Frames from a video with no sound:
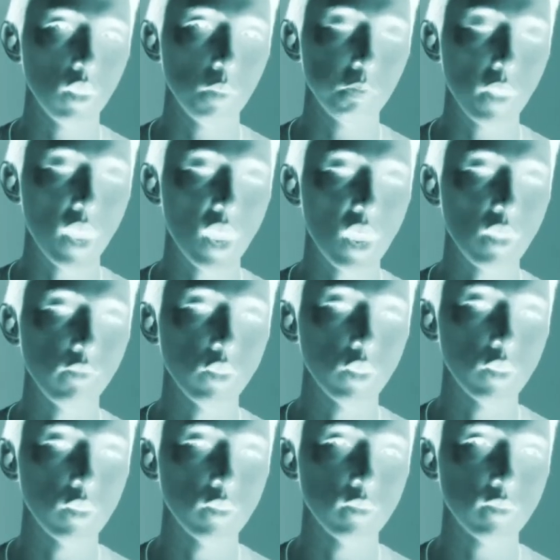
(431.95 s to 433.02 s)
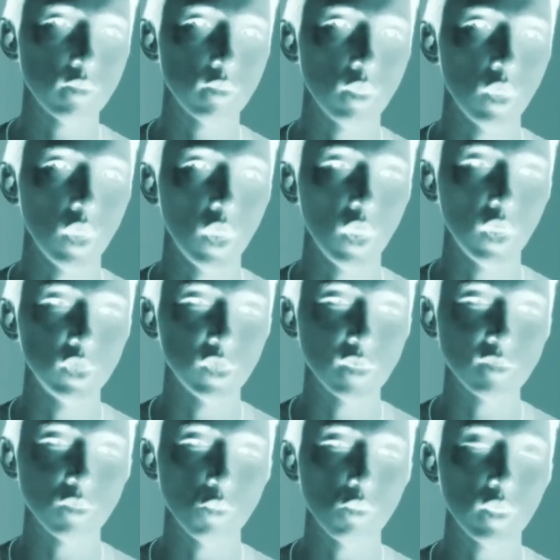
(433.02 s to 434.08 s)
behaviors,
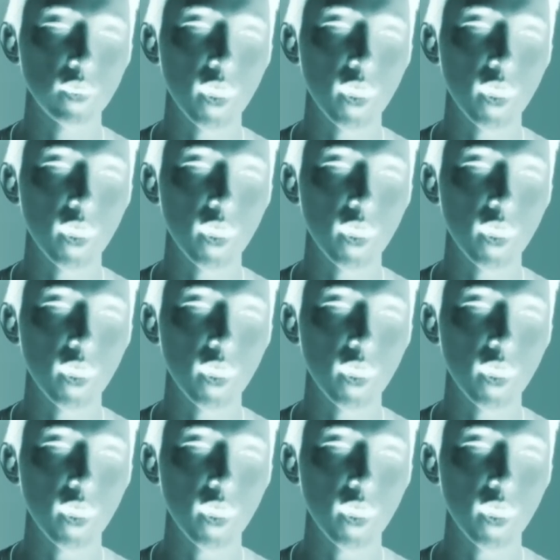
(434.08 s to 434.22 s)
just so you can